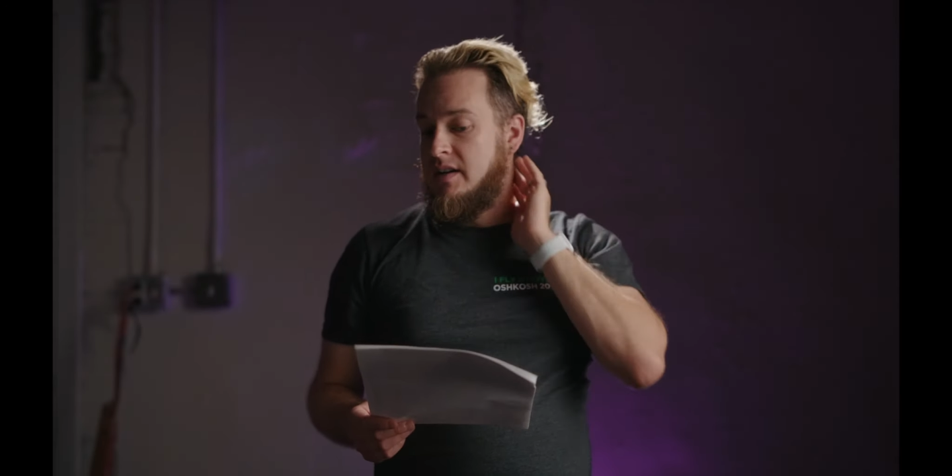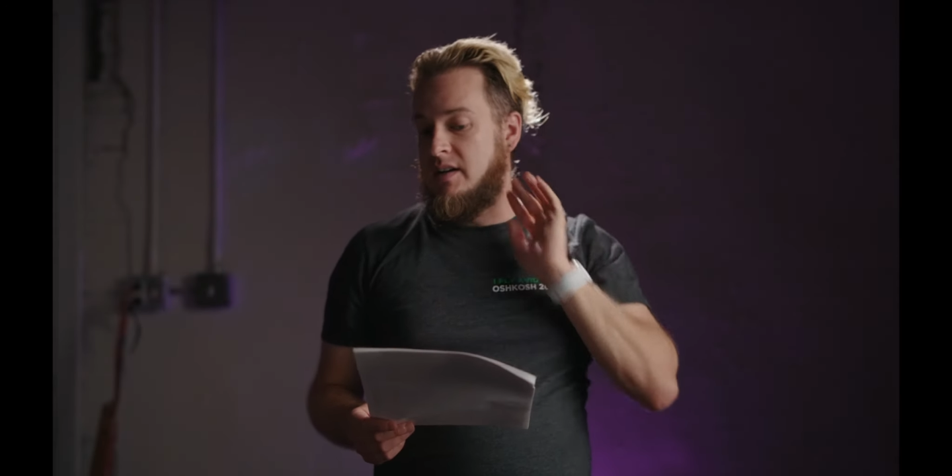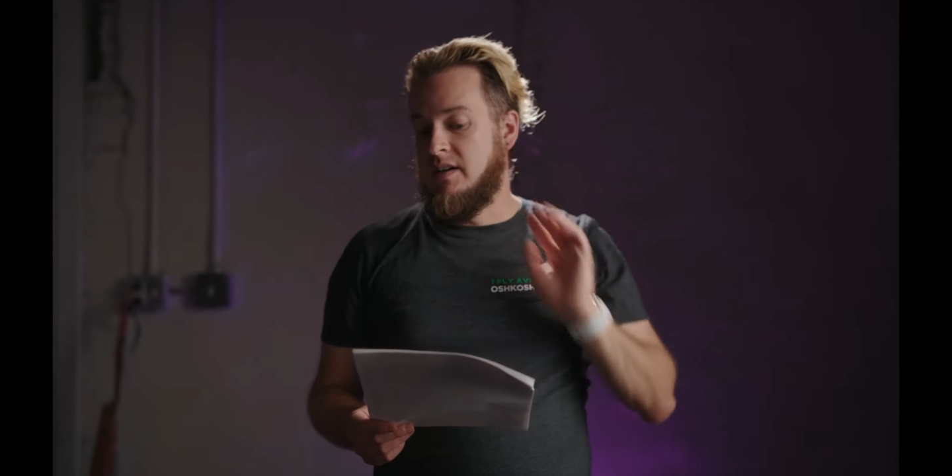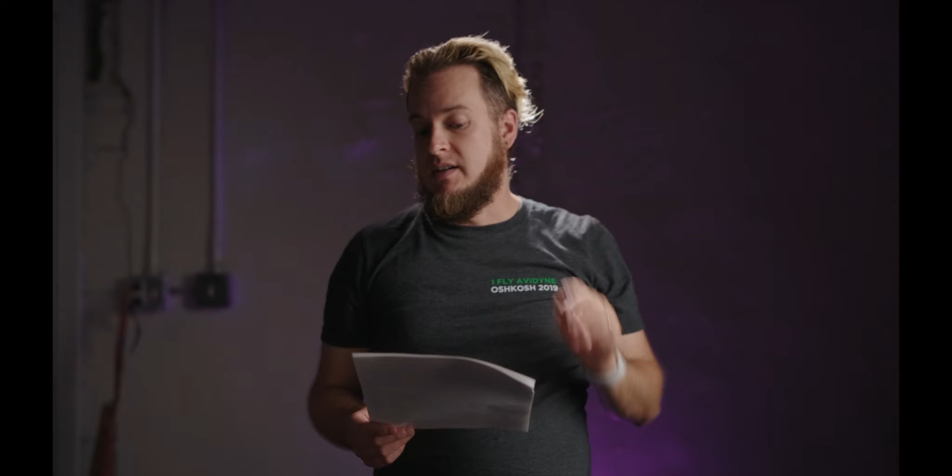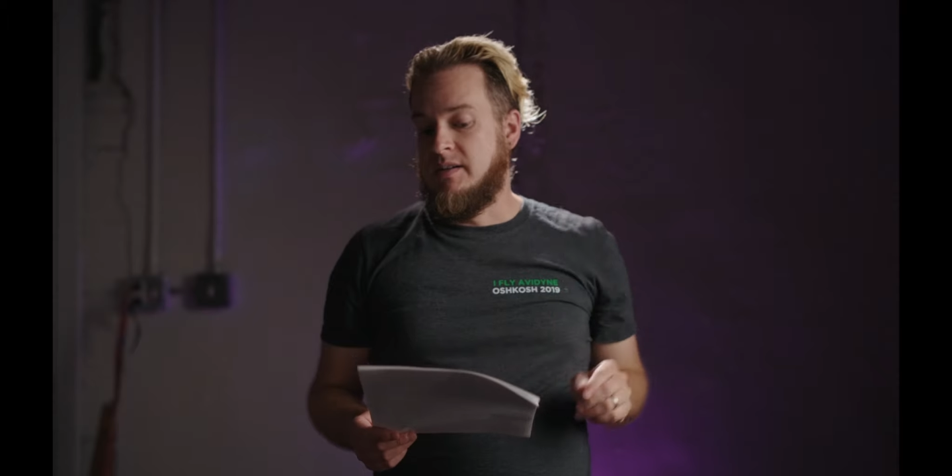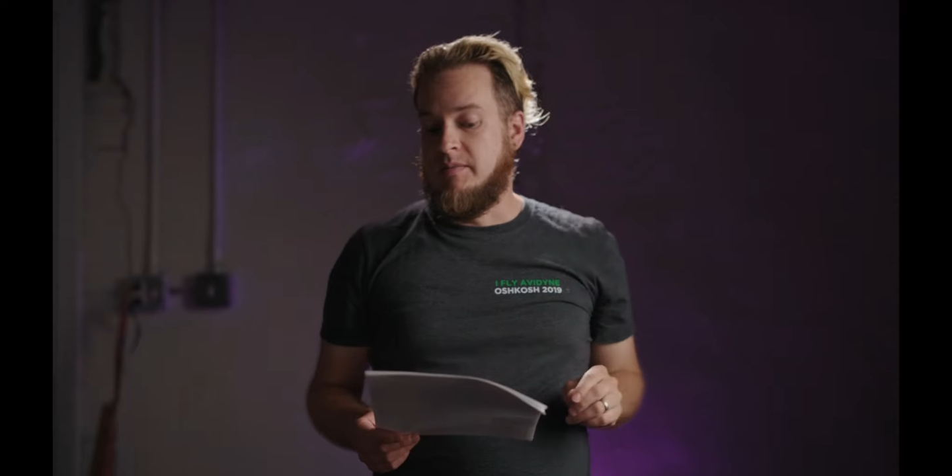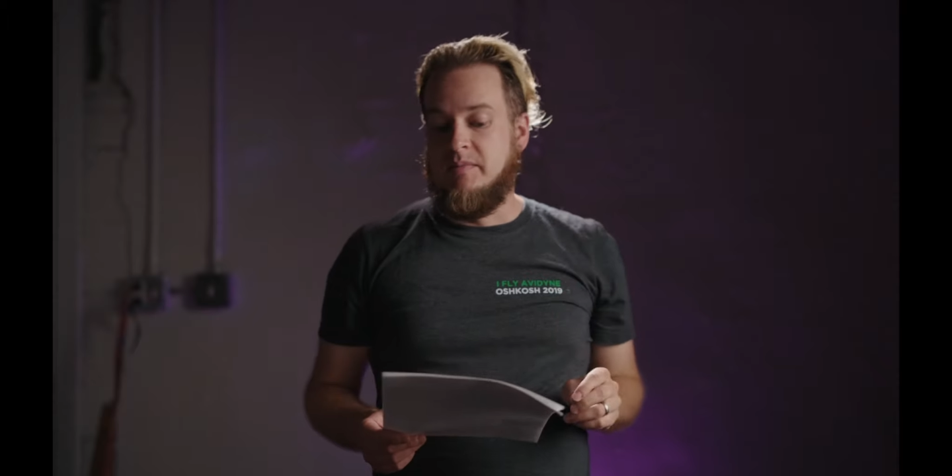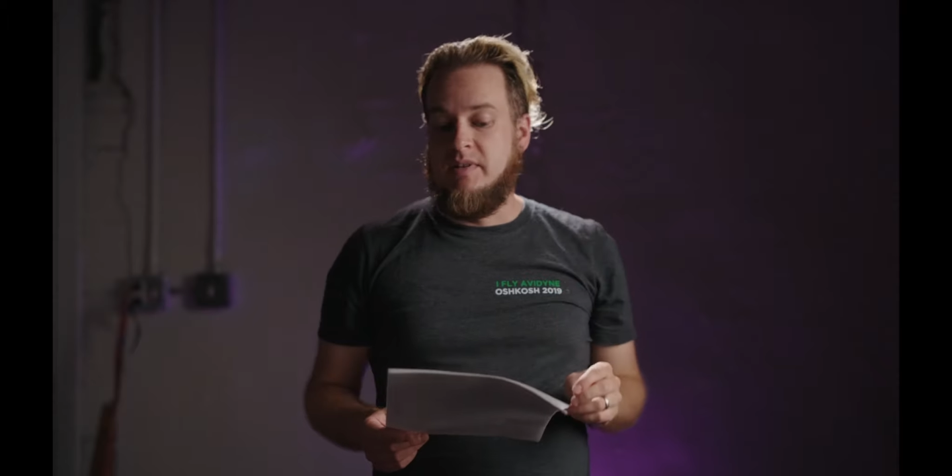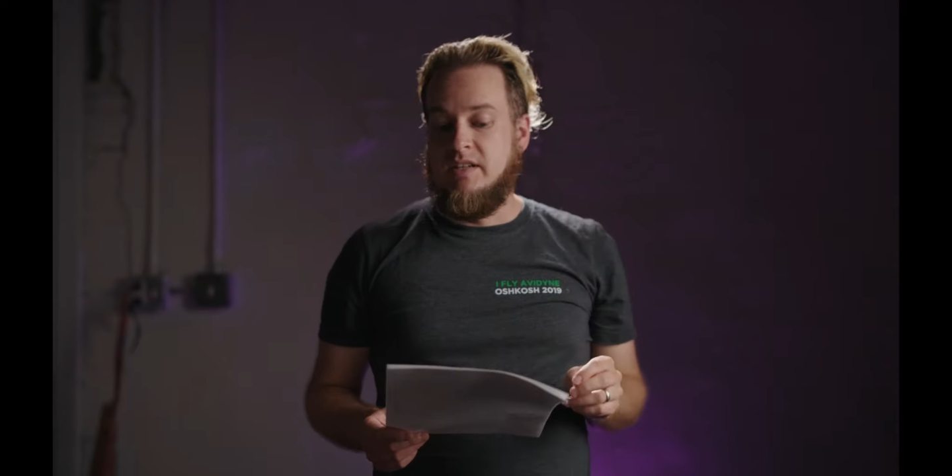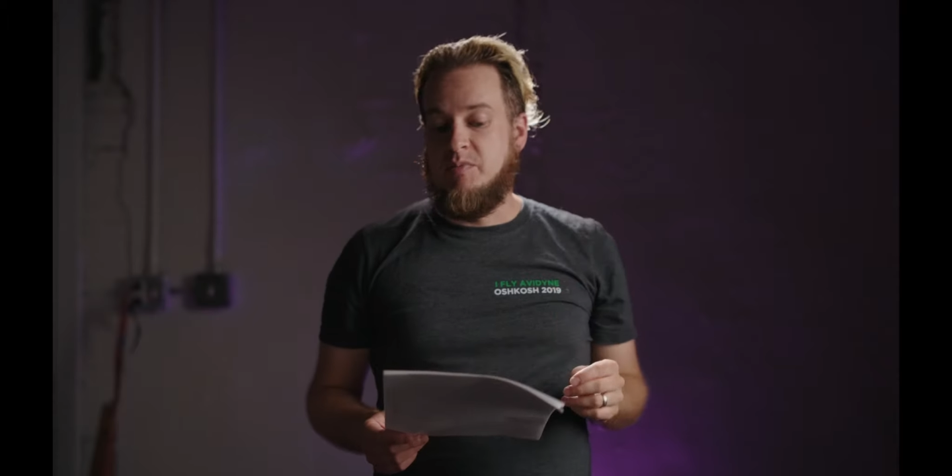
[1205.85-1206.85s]

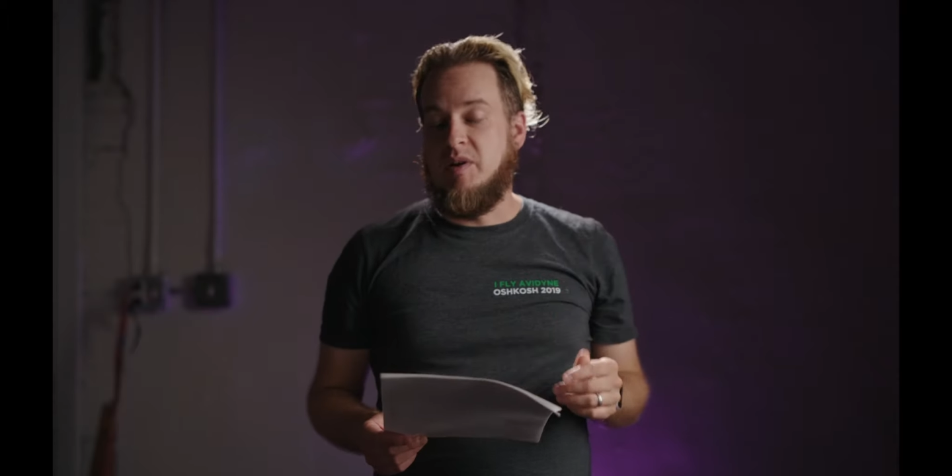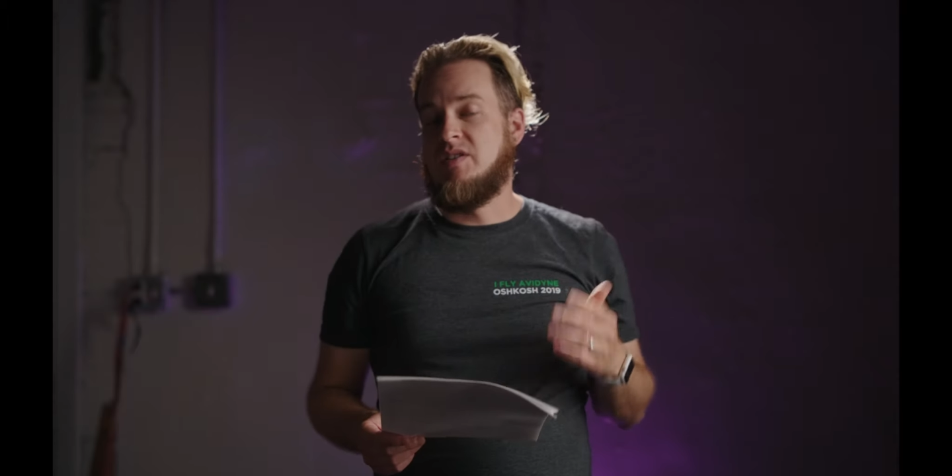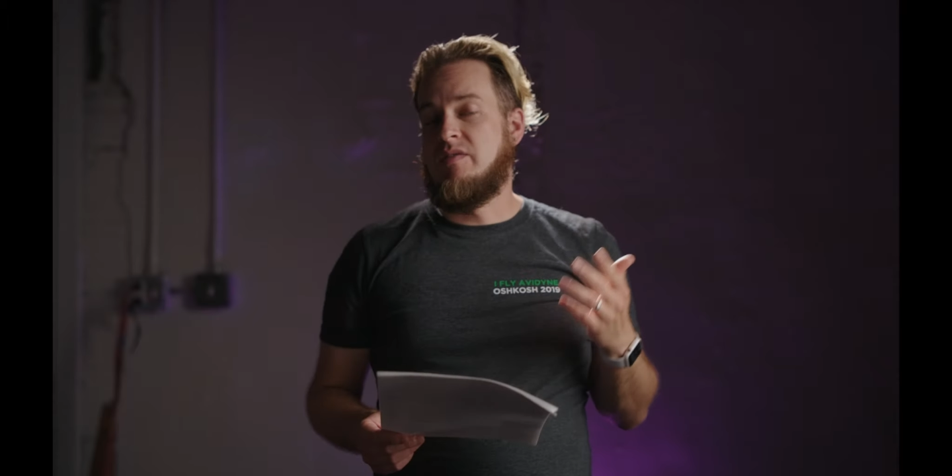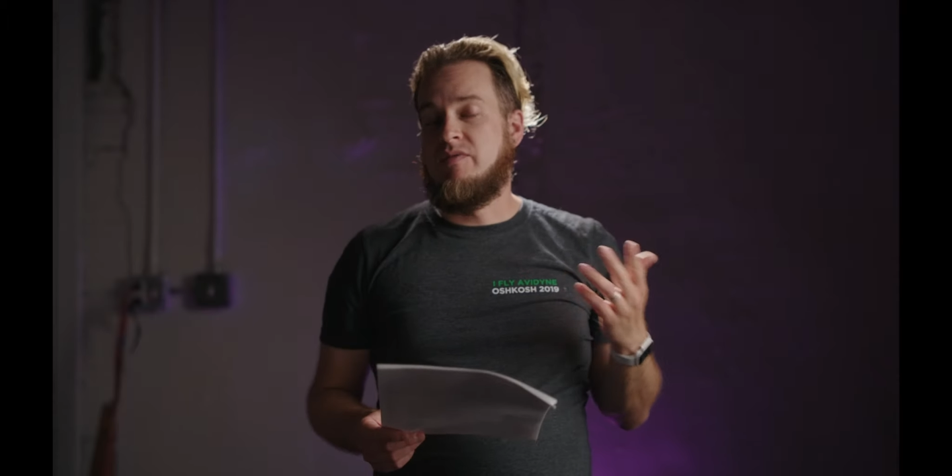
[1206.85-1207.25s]
um, especially